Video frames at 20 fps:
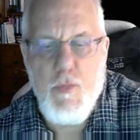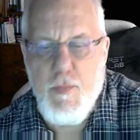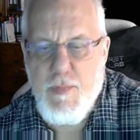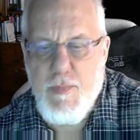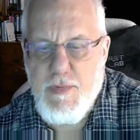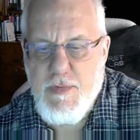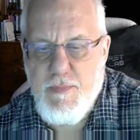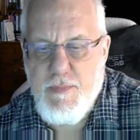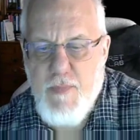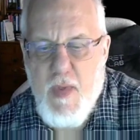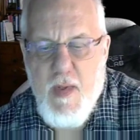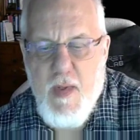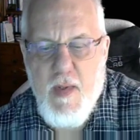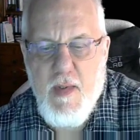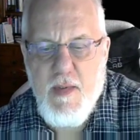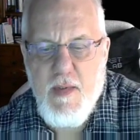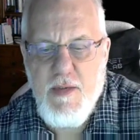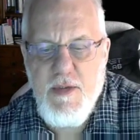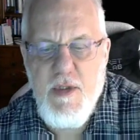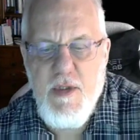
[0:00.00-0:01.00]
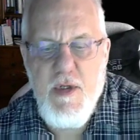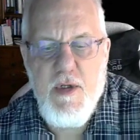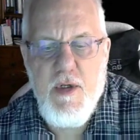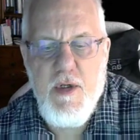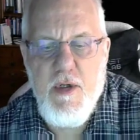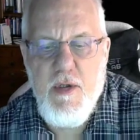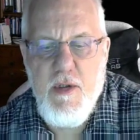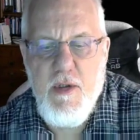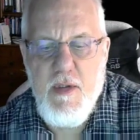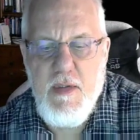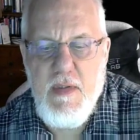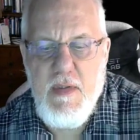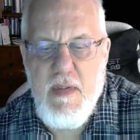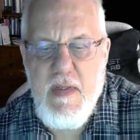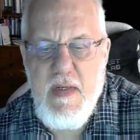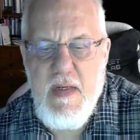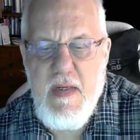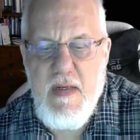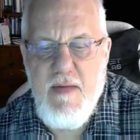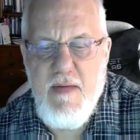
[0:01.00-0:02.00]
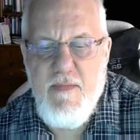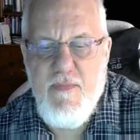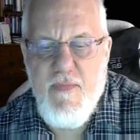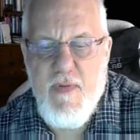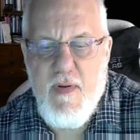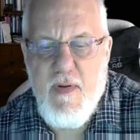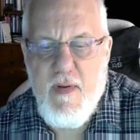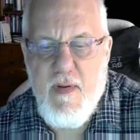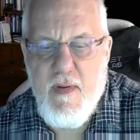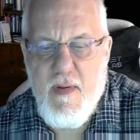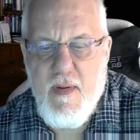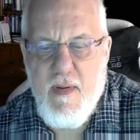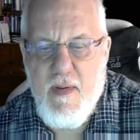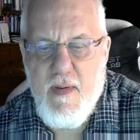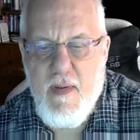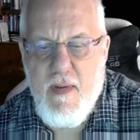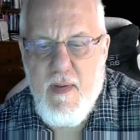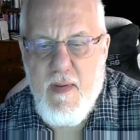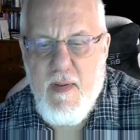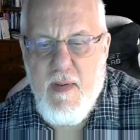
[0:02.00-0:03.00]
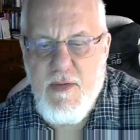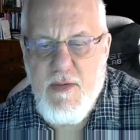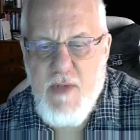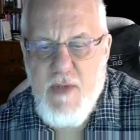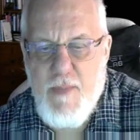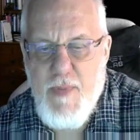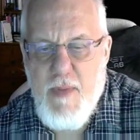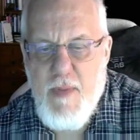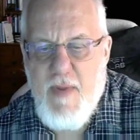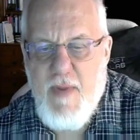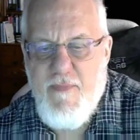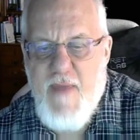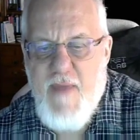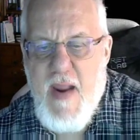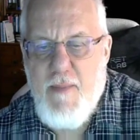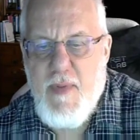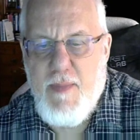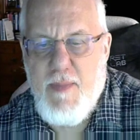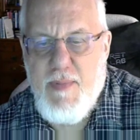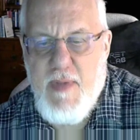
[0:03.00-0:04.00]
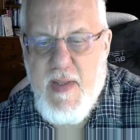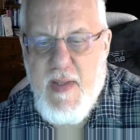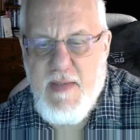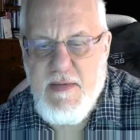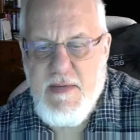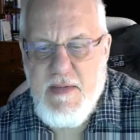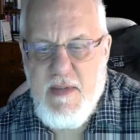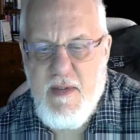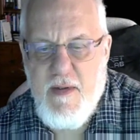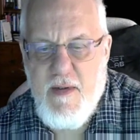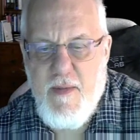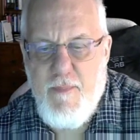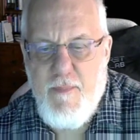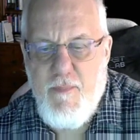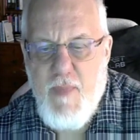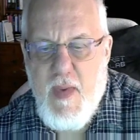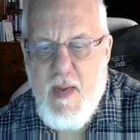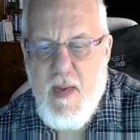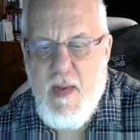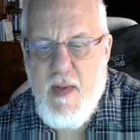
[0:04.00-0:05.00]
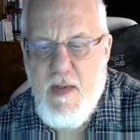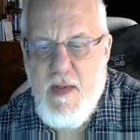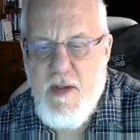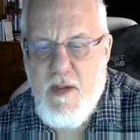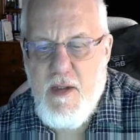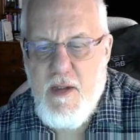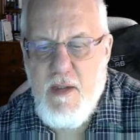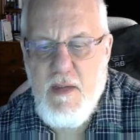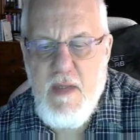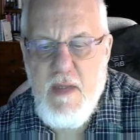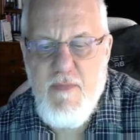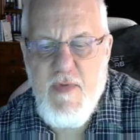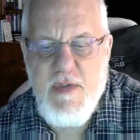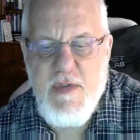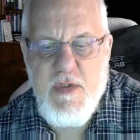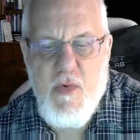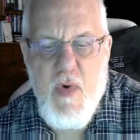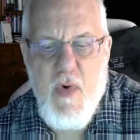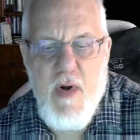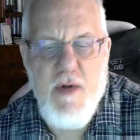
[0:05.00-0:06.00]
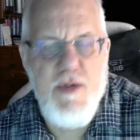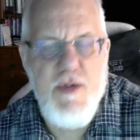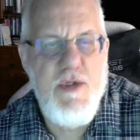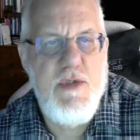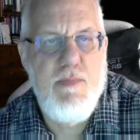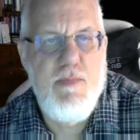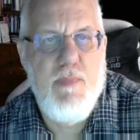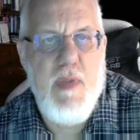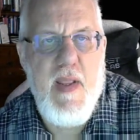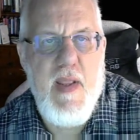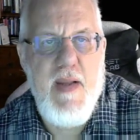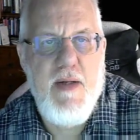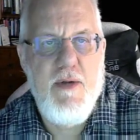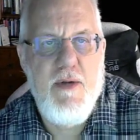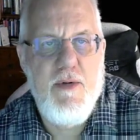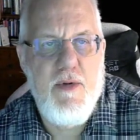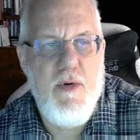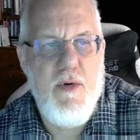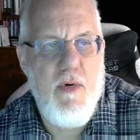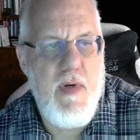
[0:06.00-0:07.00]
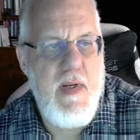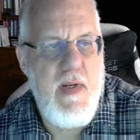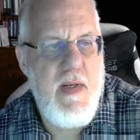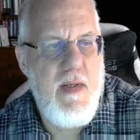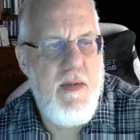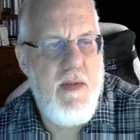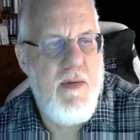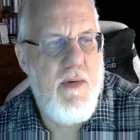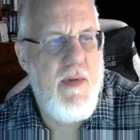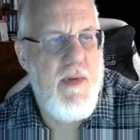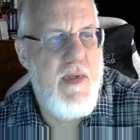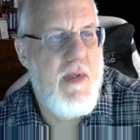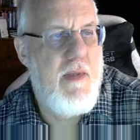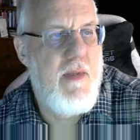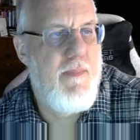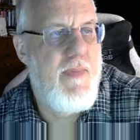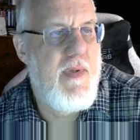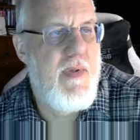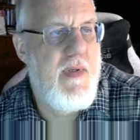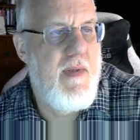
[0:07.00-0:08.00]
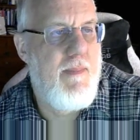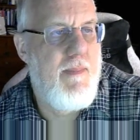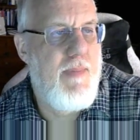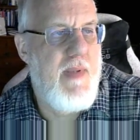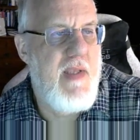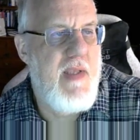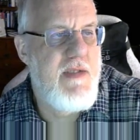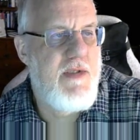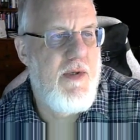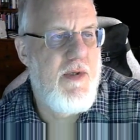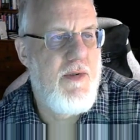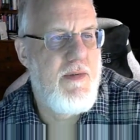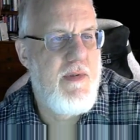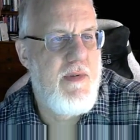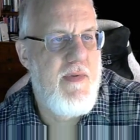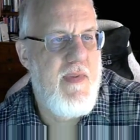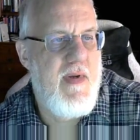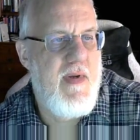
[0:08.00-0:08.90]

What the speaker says: You could leave, so I put my fabric plants here. You could leave this square just blank or green, or you could put a placeholder there like this